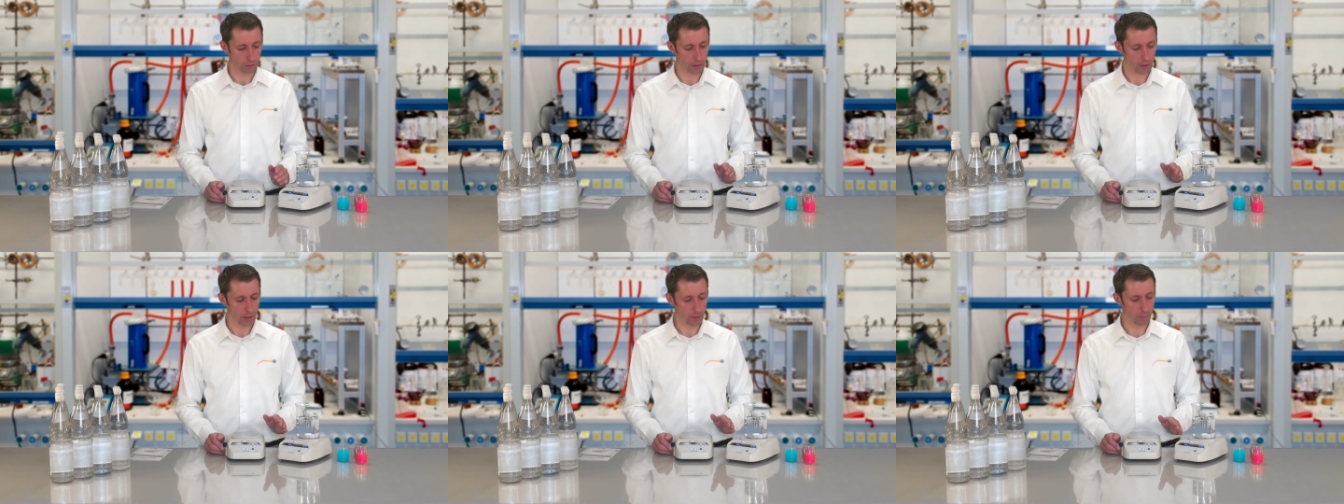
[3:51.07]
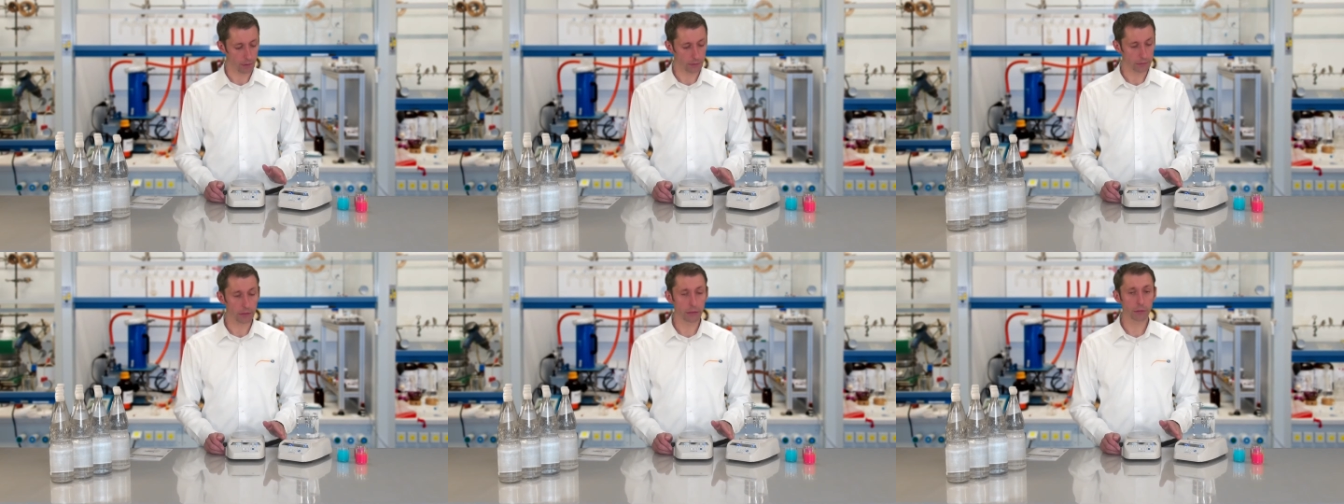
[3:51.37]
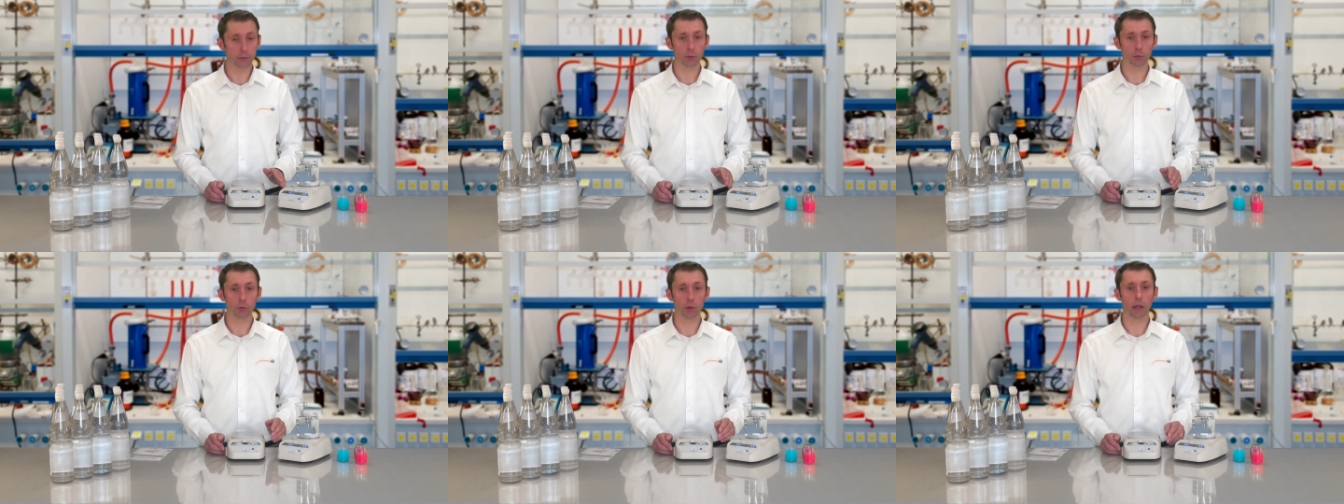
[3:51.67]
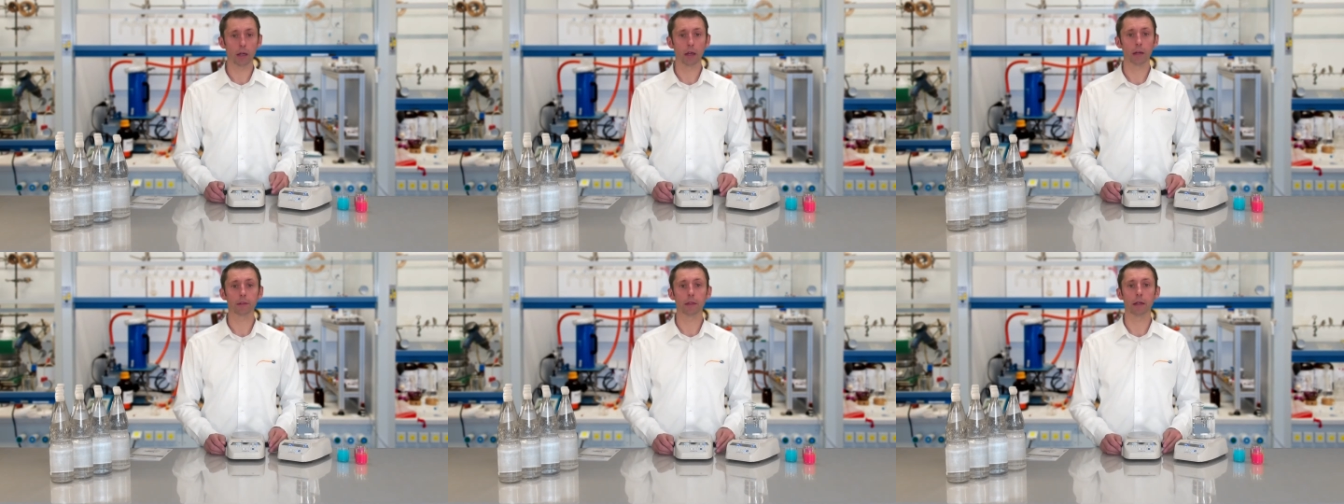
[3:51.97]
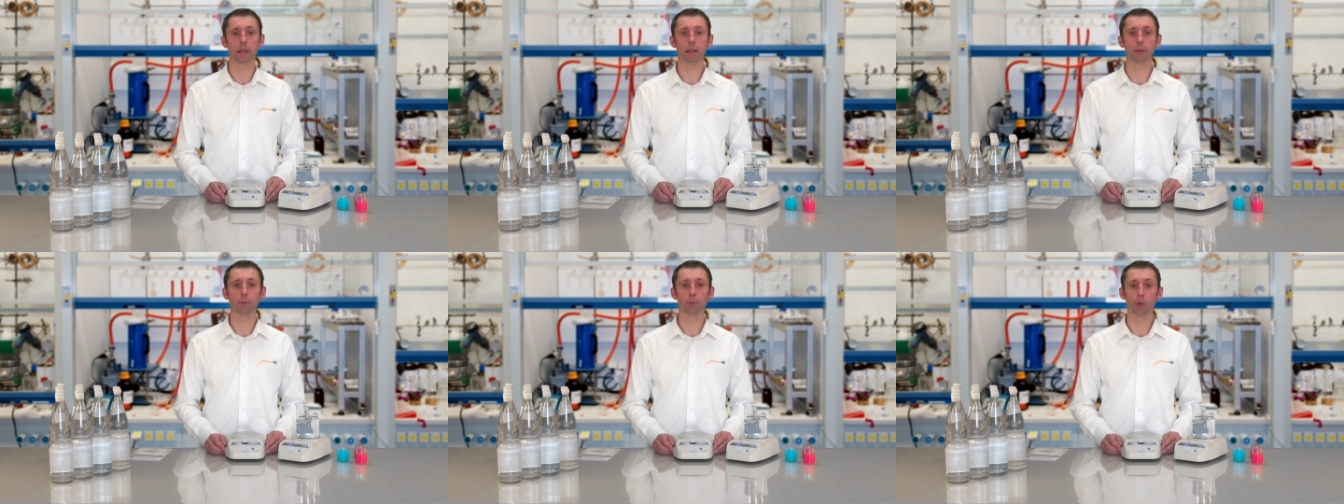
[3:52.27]
The magnet
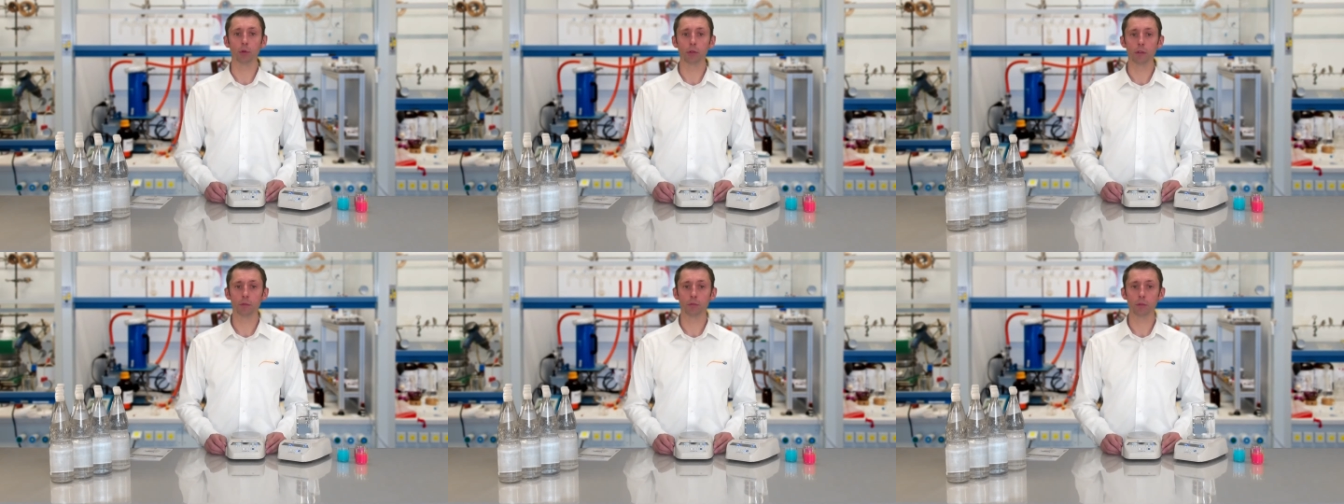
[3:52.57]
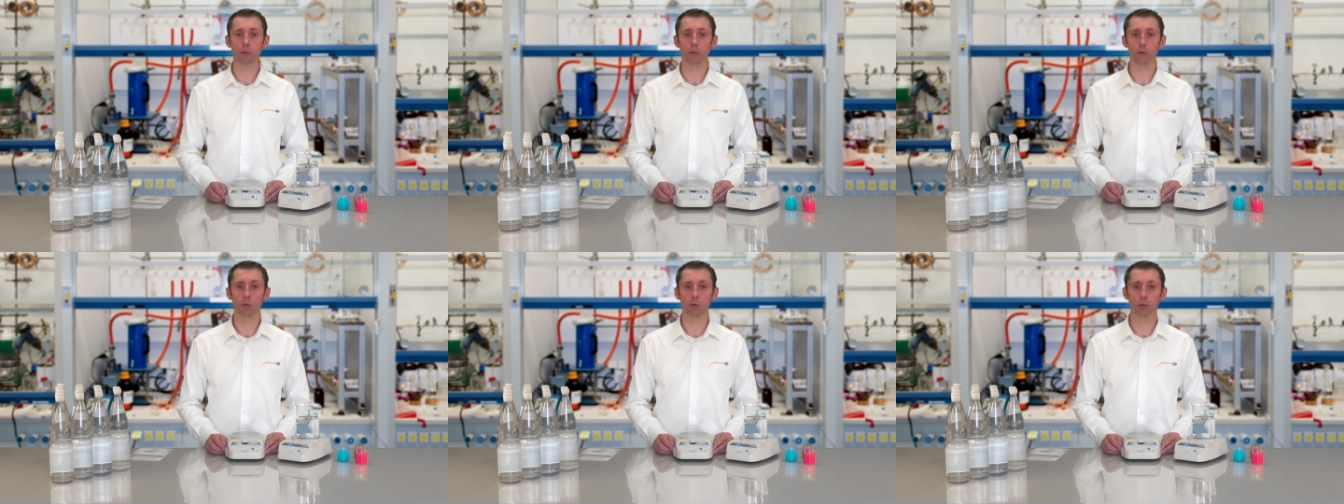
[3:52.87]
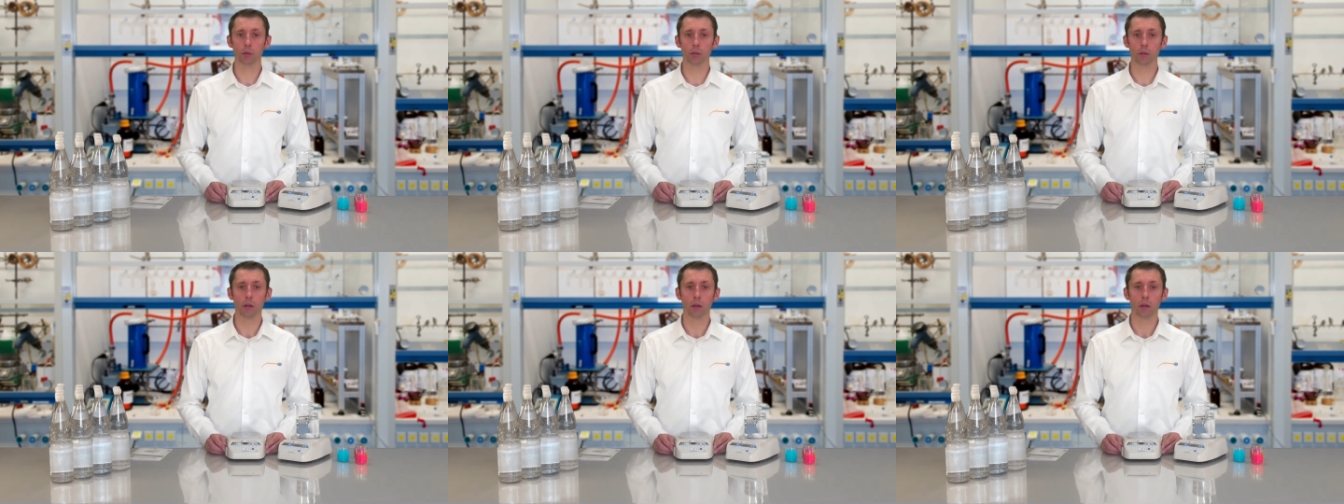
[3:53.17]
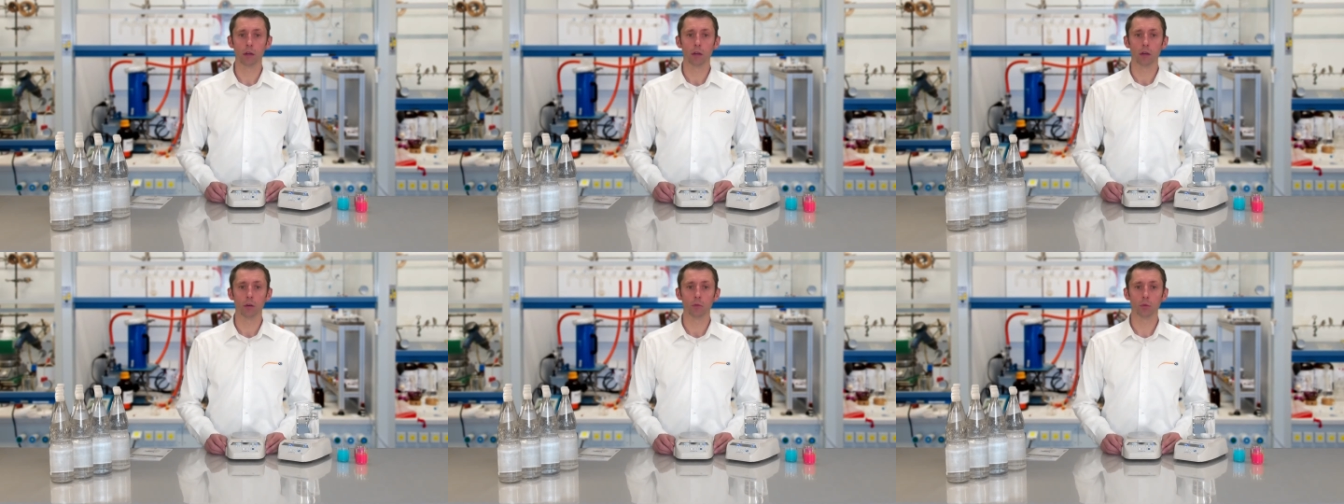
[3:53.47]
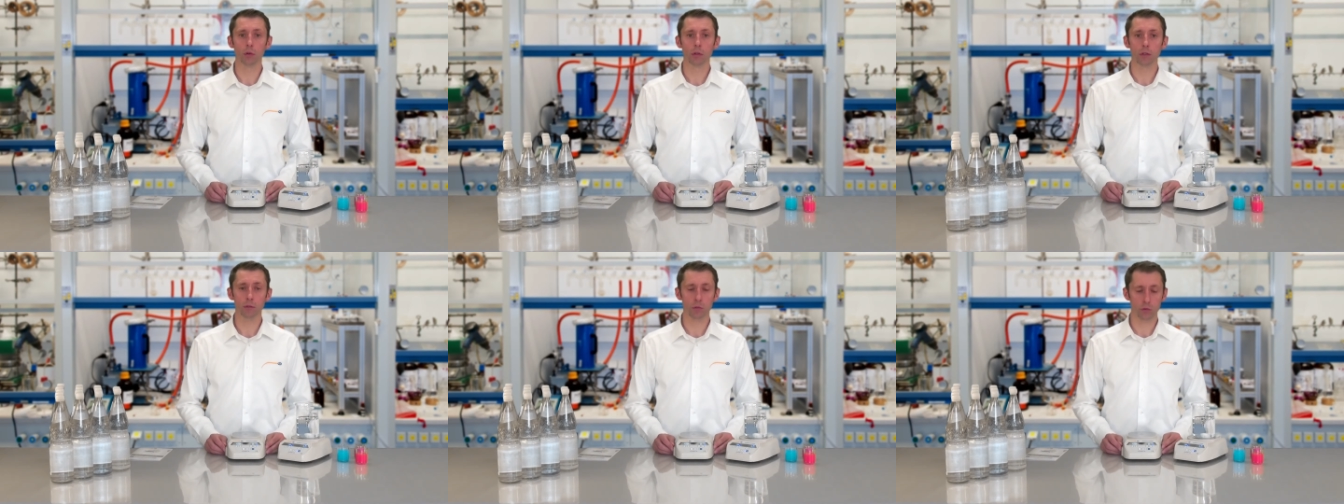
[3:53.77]
stirrer has an impulse
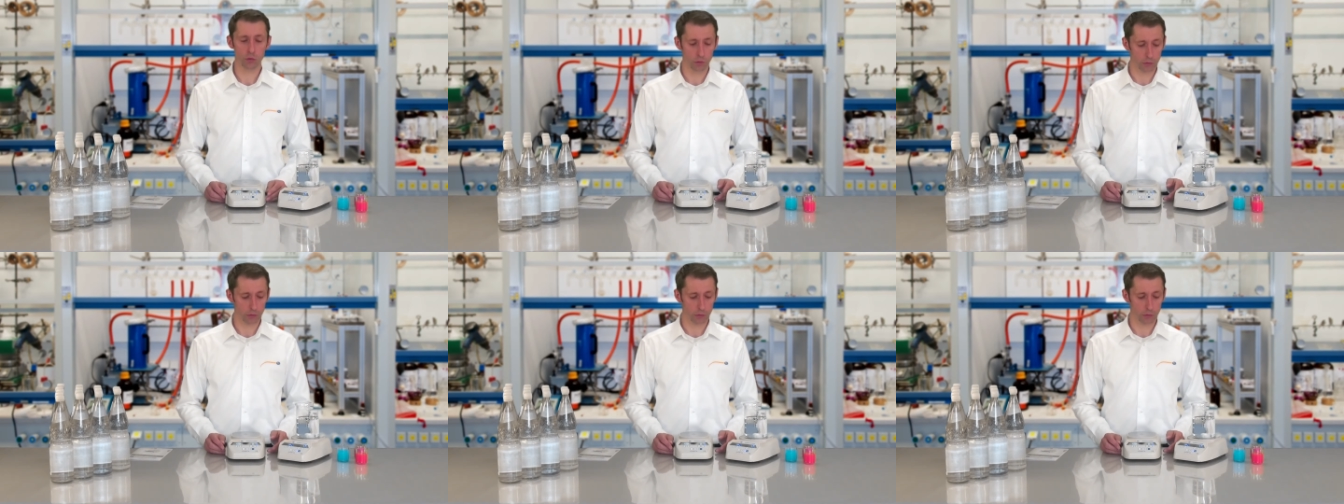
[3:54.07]
function